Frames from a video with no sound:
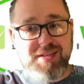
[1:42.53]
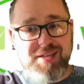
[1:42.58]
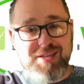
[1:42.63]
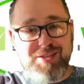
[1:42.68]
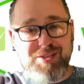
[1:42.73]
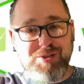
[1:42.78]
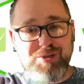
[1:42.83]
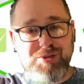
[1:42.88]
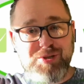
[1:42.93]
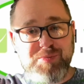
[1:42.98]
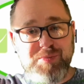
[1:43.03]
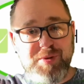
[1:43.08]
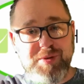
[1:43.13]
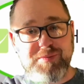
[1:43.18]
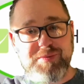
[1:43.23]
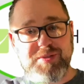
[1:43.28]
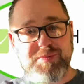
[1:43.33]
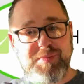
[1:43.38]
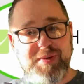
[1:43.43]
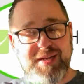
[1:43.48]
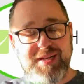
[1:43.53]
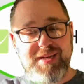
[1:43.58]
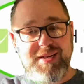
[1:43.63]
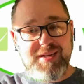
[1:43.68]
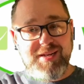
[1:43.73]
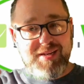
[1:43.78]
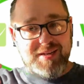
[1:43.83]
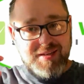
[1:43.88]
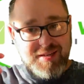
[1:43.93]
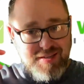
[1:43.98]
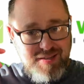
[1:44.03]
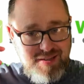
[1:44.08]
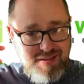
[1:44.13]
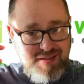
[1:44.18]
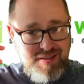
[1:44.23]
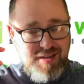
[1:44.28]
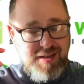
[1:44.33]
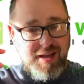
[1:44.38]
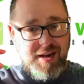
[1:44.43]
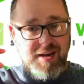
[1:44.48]
Huge boom. There's been
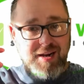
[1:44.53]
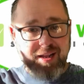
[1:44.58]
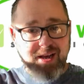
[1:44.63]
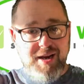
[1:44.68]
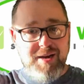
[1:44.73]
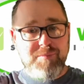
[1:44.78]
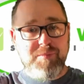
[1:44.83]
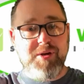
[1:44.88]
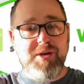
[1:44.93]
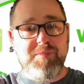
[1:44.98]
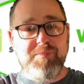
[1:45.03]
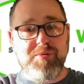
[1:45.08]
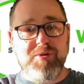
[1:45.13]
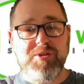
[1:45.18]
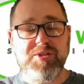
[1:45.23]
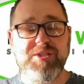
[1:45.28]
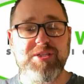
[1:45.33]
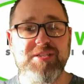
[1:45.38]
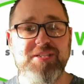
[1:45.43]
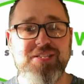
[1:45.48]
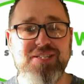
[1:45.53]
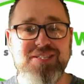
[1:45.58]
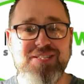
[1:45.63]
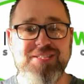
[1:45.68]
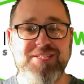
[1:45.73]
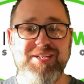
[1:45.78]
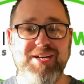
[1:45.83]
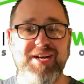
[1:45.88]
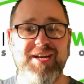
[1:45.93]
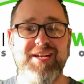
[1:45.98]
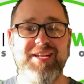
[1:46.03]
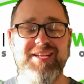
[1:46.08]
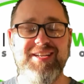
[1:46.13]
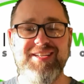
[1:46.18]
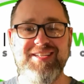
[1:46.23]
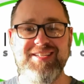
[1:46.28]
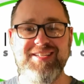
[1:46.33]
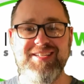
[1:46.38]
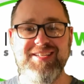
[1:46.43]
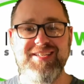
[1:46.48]
a lot of money pushed into society
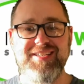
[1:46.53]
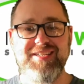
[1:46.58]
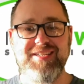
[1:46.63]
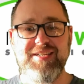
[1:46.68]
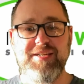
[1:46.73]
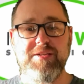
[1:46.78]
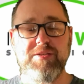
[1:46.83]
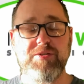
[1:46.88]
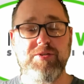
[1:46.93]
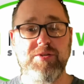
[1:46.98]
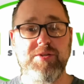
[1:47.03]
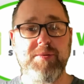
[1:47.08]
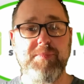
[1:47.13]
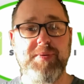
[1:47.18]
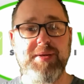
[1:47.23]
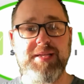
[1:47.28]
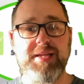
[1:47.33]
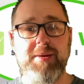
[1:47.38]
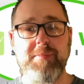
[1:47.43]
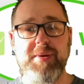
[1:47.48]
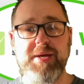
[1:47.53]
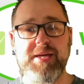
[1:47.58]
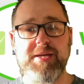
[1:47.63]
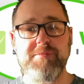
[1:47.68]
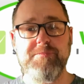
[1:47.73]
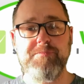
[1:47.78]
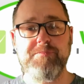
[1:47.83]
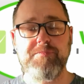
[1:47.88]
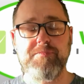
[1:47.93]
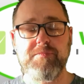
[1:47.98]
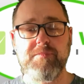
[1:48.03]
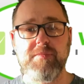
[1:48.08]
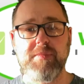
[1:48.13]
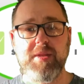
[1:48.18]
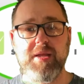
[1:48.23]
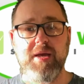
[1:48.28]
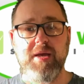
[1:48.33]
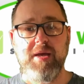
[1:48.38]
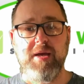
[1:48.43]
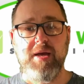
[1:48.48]
during the pandemic.
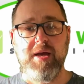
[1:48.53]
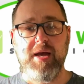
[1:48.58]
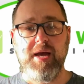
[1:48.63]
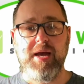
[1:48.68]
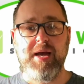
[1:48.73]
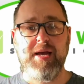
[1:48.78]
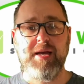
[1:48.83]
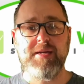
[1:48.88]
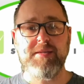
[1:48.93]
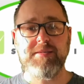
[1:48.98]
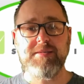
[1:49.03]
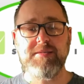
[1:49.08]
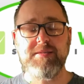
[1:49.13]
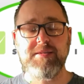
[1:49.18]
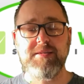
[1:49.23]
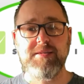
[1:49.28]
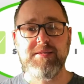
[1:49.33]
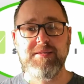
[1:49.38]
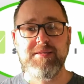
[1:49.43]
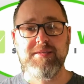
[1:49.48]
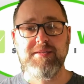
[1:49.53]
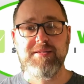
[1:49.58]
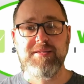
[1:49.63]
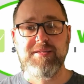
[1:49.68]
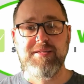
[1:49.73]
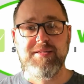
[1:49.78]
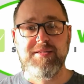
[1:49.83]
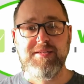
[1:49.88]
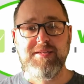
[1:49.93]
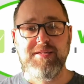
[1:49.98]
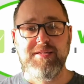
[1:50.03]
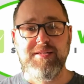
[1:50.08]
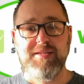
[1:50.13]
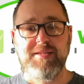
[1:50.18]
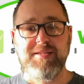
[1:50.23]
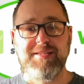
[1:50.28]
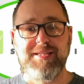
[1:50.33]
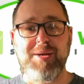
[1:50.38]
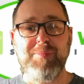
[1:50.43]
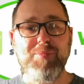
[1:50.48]
And
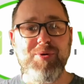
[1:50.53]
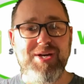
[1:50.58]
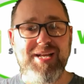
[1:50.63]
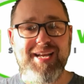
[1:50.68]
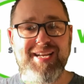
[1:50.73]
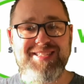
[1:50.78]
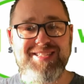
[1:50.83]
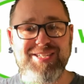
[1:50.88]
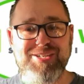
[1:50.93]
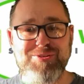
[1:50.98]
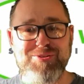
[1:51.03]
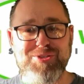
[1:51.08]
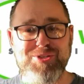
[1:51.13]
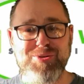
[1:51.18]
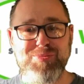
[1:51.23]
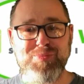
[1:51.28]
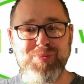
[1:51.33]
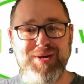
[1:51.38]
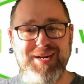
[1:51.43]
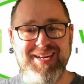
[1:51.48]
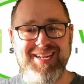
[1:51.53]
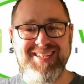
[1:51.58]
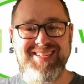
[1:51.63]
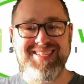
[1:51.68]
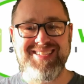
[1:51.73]
the money has to go somewhere.